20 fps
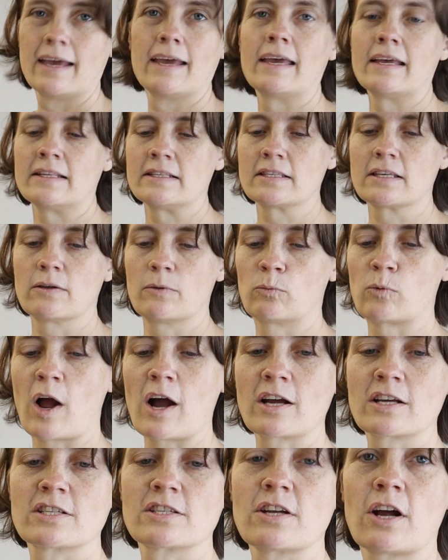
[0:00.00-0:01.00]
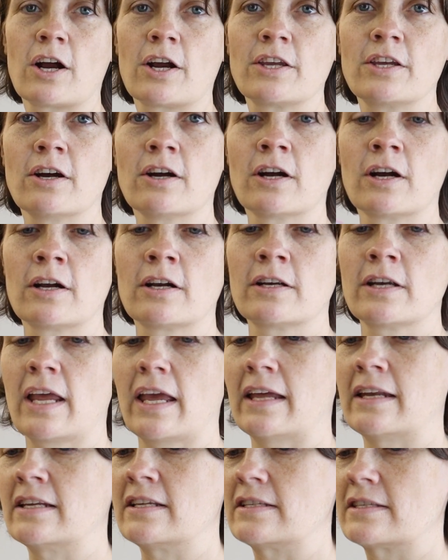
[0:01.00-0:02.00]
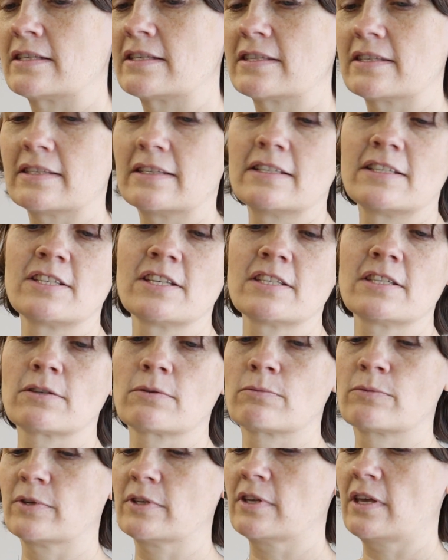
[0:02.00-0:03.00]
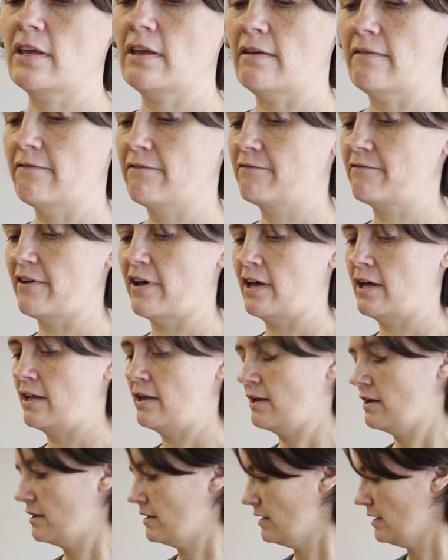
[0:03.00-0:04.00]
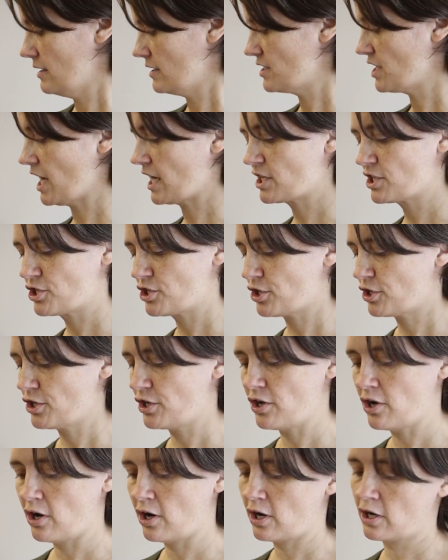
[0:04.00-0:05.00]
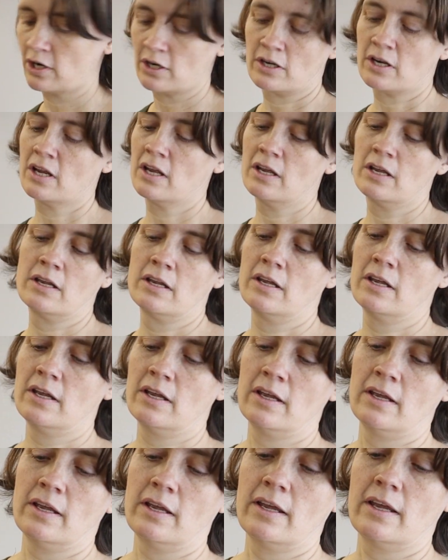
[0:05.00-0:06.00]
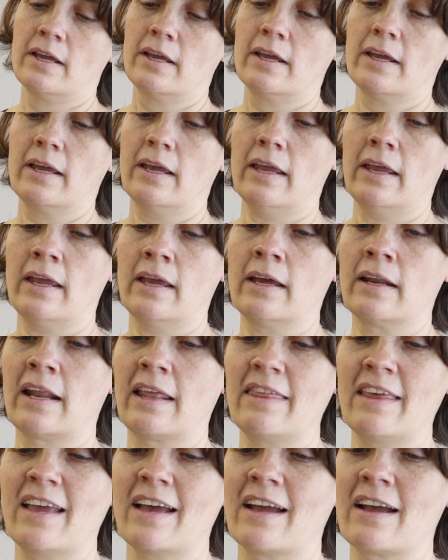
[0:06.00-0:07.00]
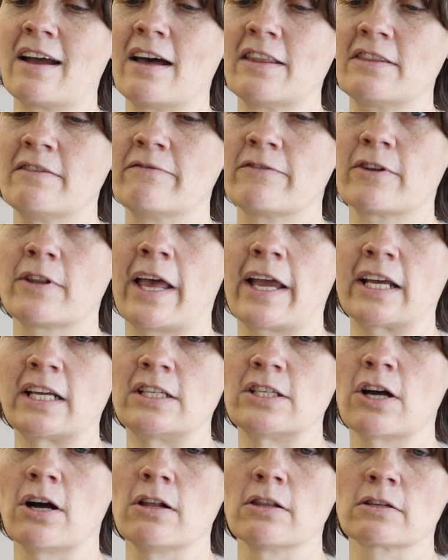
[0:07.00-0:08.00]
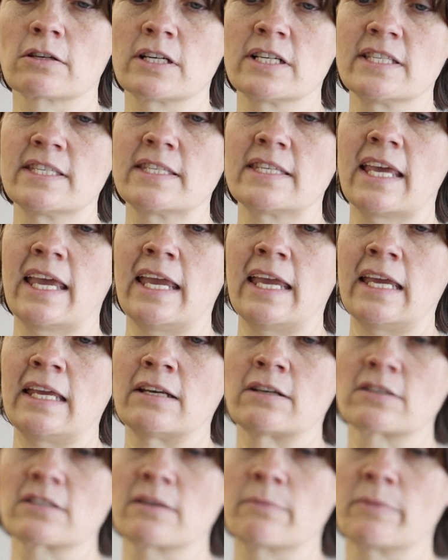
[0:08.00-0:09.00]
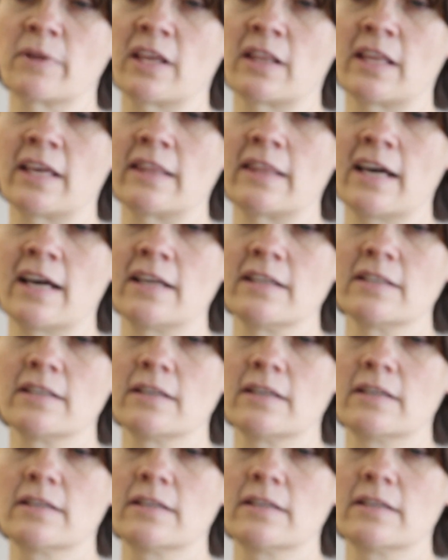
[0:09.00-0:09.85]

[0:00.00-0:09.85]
It's Rockstar yarn, and it's just a really fun textured yarn. And I think I got them for like $1 a skein or something like that.